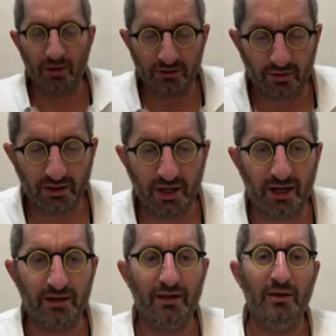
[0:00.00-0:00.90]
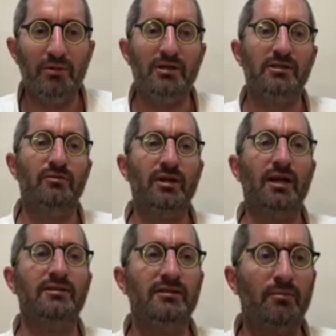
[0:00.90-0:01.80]
on, because He realizes that
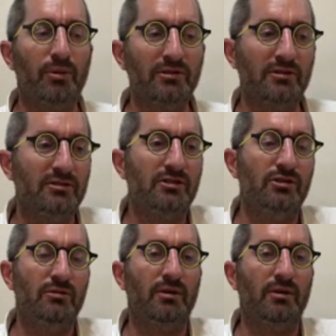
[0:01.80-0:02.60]
person is just human.